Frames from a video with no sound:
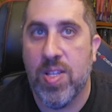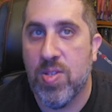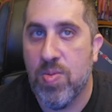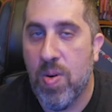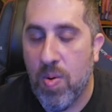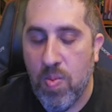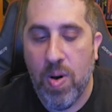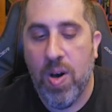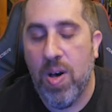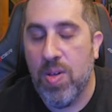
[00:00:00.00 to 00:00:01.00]
to a
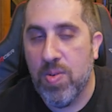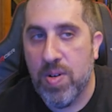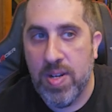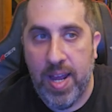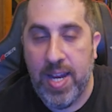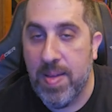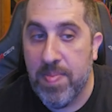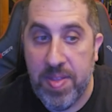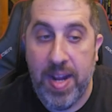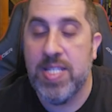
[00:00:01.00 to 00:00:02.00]
wall or an item.
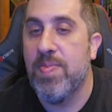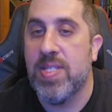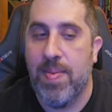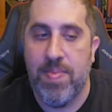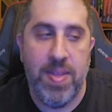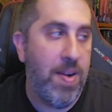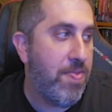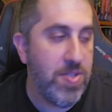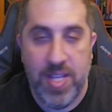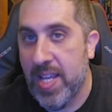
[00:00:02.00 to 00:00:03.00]
There has to be something there. If
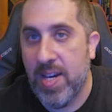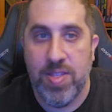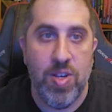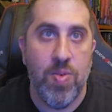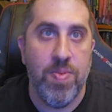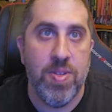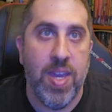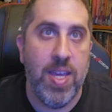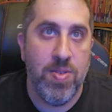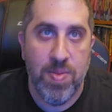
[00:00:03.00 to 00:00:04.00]
they're standing out in the open, you
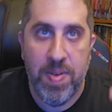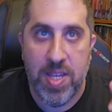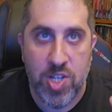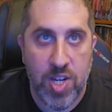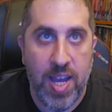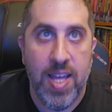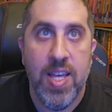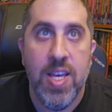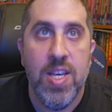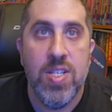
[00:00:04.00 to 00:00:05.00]
can't use a pinning shot.
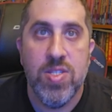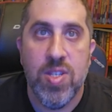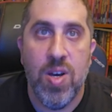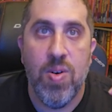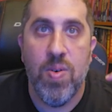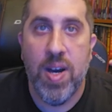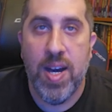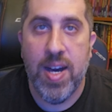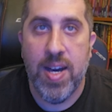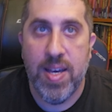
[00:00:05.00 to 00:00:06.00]

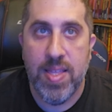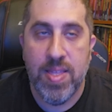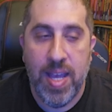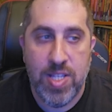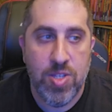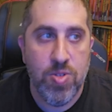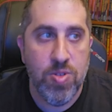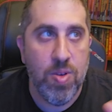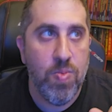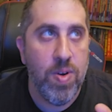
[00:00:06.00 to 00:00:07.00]
So that's
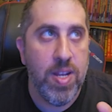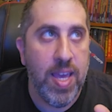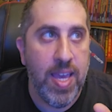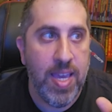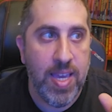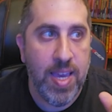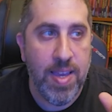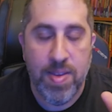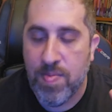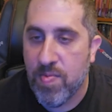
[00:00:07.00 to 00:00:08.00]
usually what
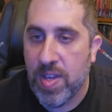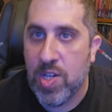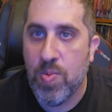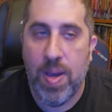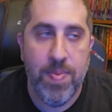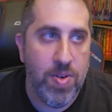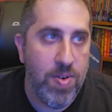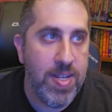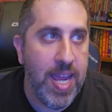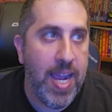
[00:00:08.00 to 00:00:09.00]
a ranged weapon or
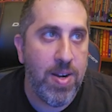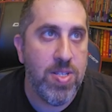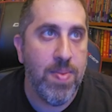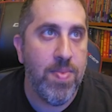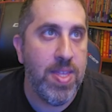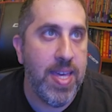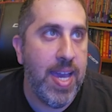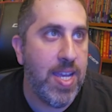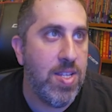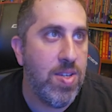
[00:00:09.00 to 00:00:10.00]
a dagger or something like
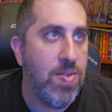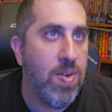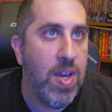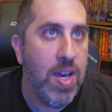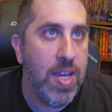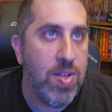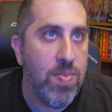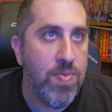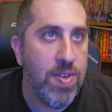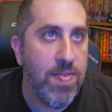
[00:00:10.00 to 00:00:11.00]
that can do. I
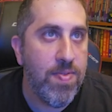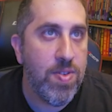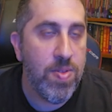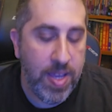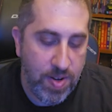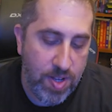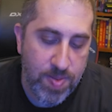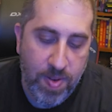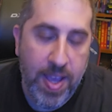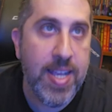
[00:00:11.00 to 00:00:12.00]
don't believe light
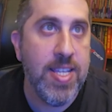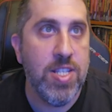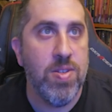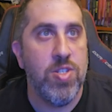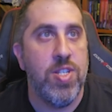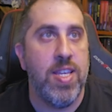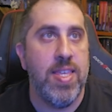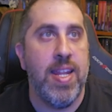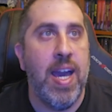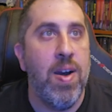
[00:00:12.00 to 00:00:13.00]
crossbow has that, so I should take
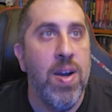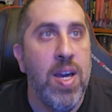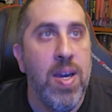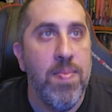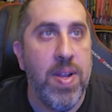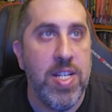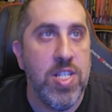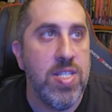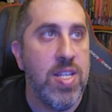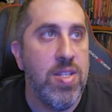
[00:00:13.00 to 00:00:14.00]
that out. But I
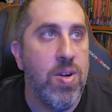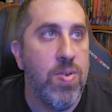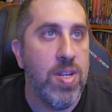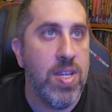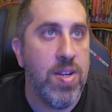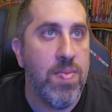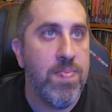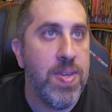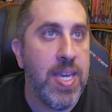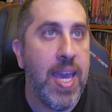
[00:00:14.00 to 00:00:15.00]
just did note in here
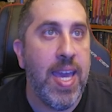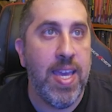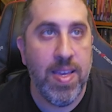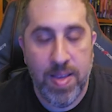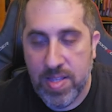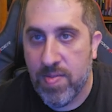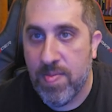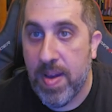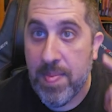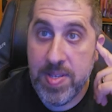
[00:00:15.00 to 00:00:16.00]
BA to
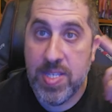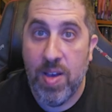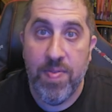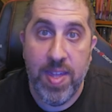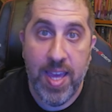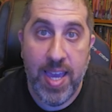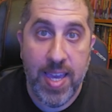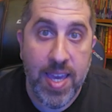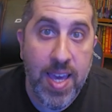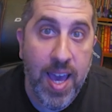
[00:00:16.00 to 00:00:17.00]
remind myself that,
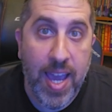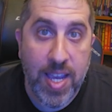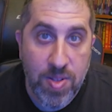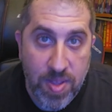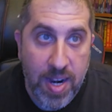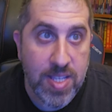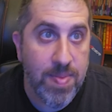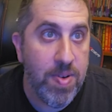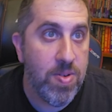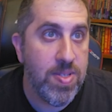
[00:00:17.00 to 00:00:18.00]
hey, I can do that as a
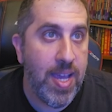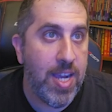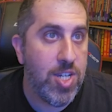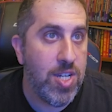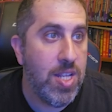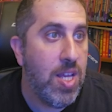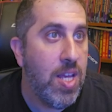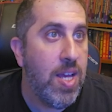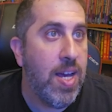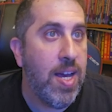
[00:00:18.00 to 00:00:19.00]
bonus action.
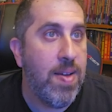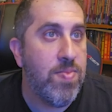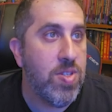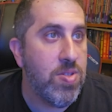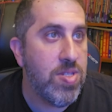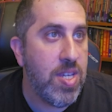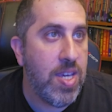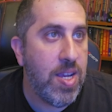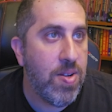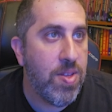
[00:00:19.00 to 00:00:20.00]
So you'll see
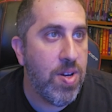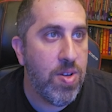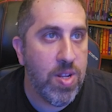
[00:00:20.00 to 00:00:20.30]
here, though,